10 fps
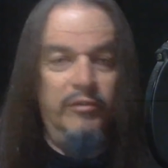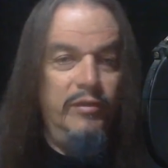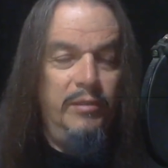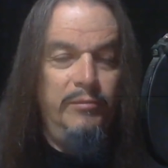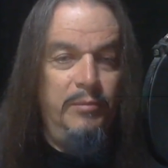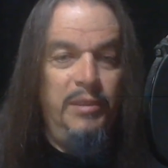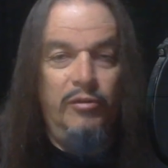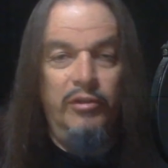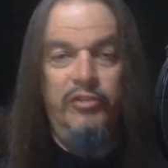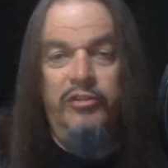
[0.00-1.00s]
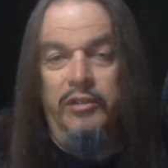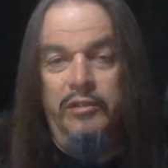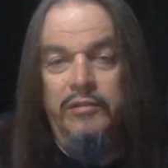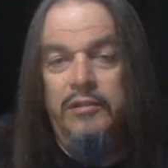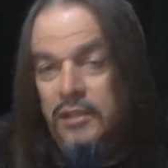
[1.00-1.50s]
freedom to be Christian,
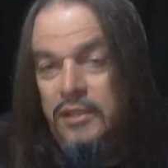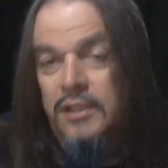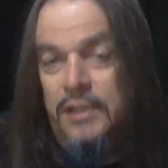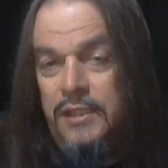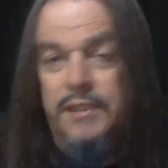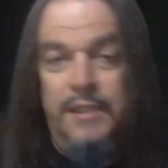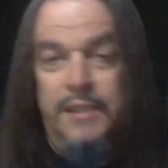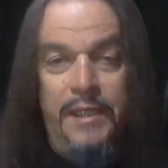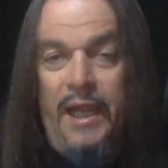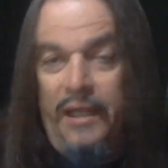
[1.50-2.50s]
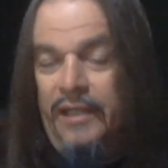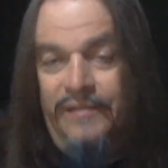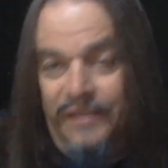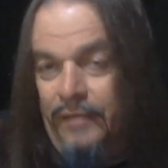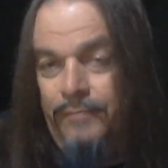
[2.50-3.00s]
and that's it.